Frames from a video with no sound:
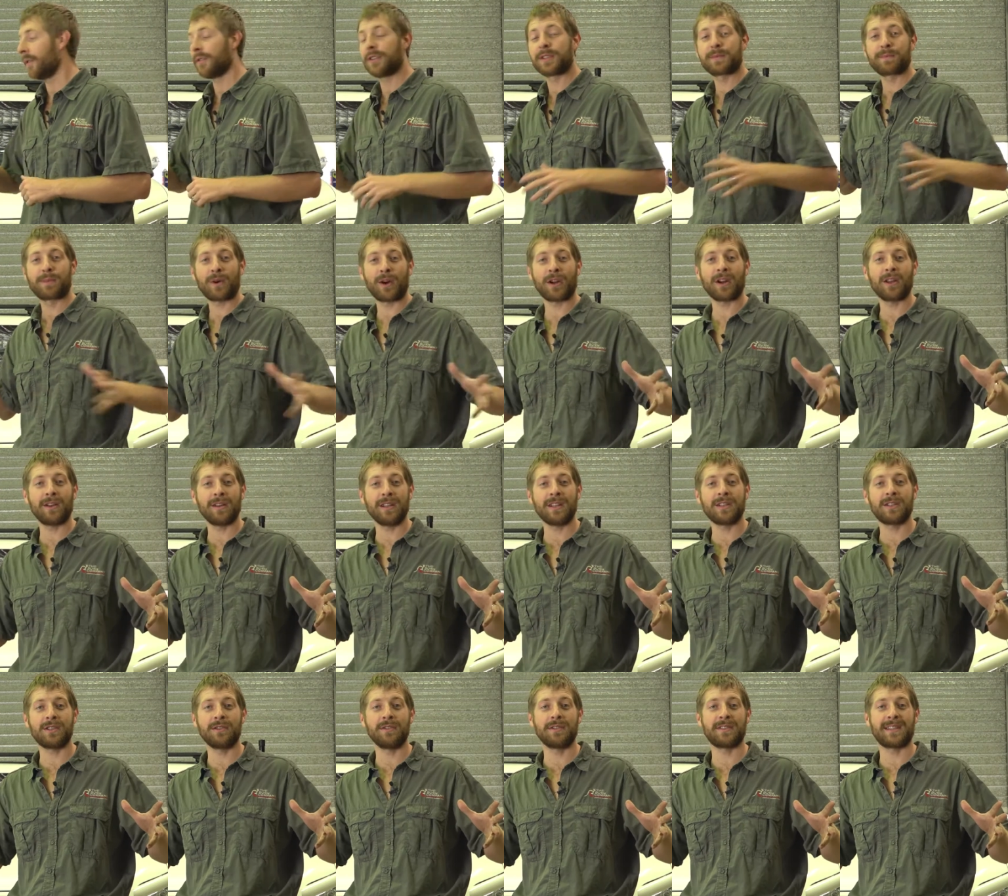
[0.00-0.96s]
this Prado
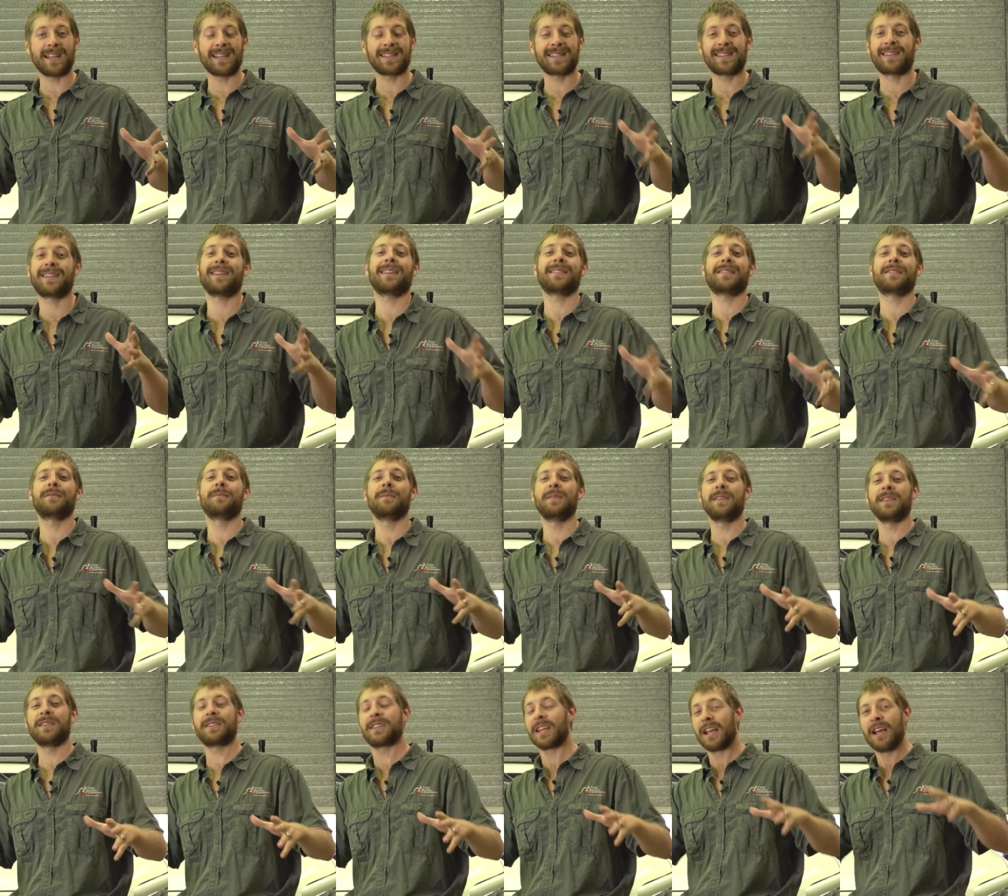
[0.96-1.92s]
is used as the
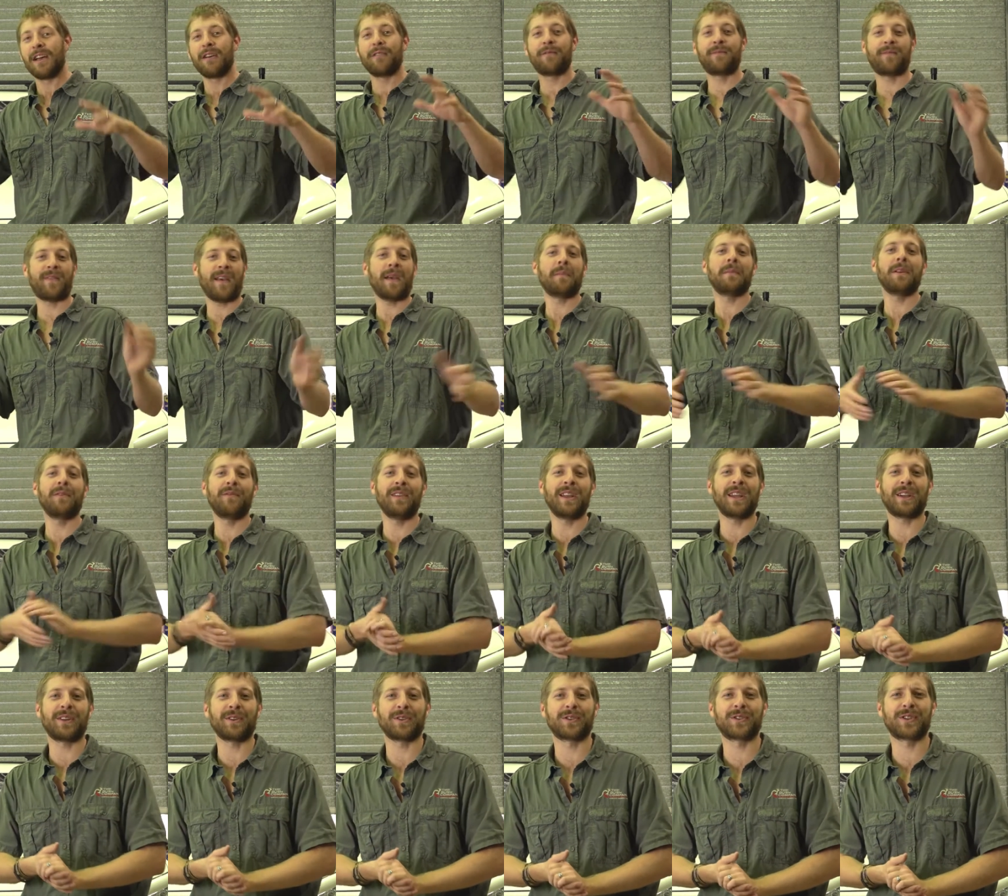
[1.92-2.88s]
customer's family
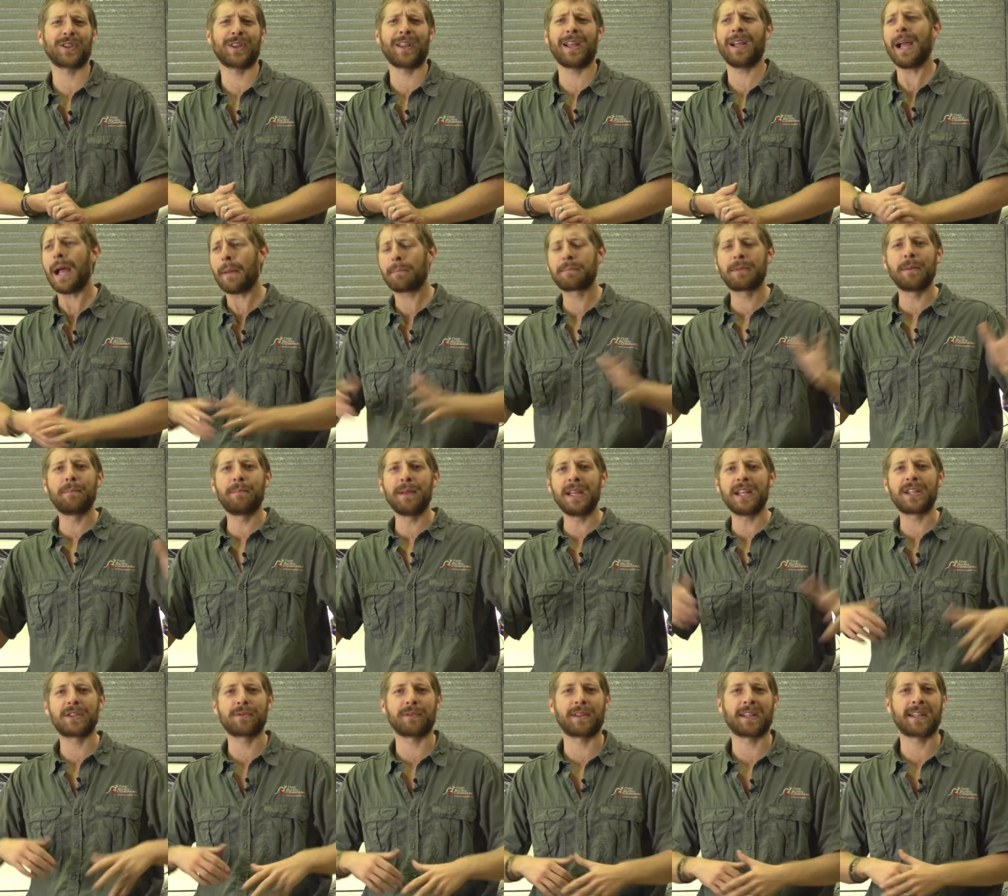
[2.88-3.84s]
vehicle. So they're up the
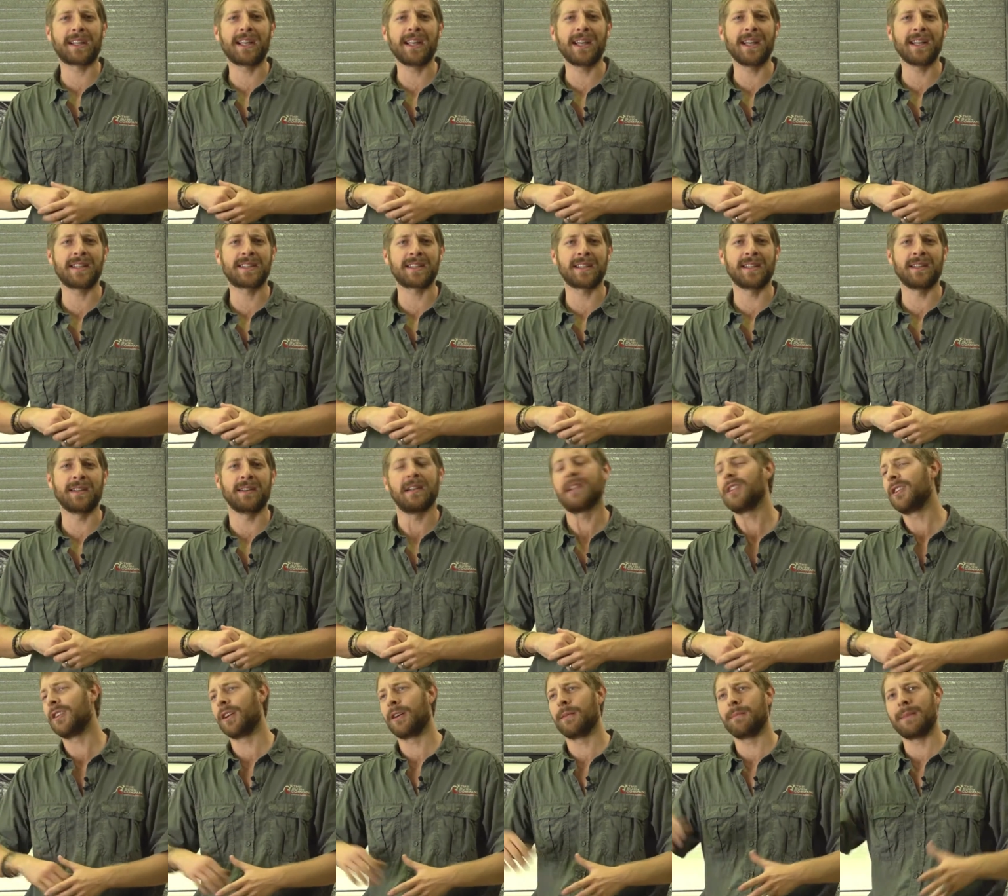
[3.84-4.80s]
beach with the kids
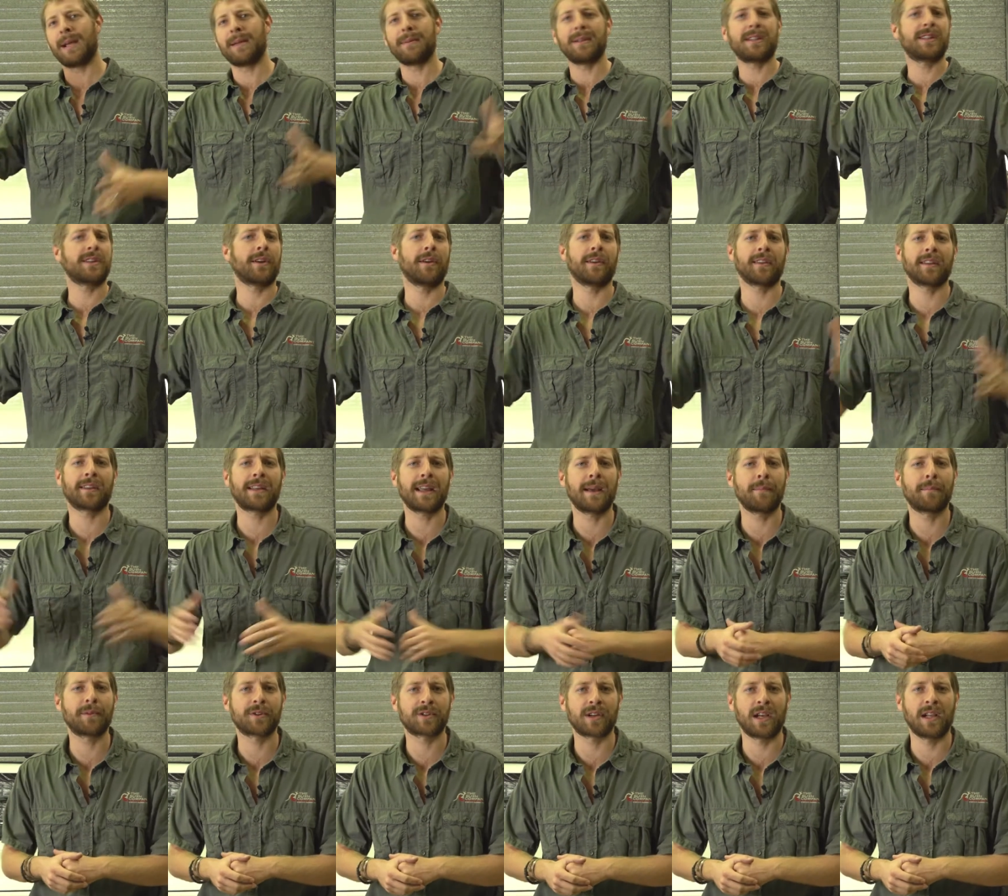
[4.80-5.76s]
and you know maybe towing a
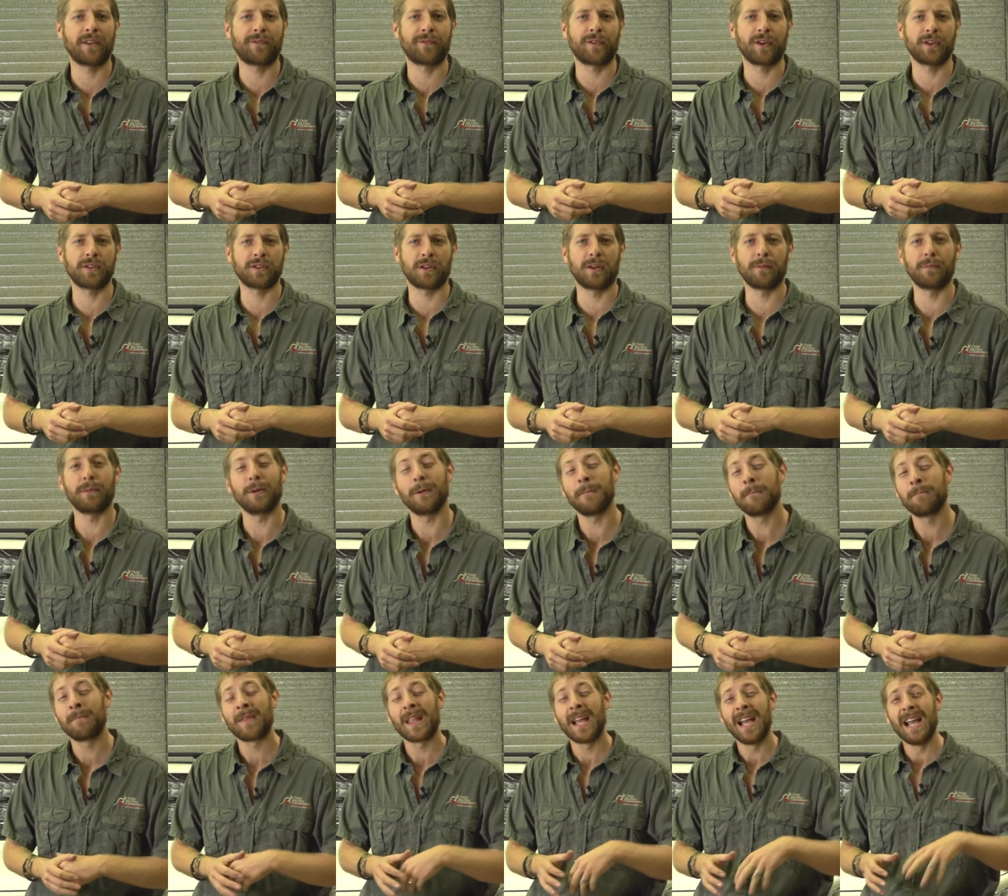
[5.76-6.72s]
camper trailer for example.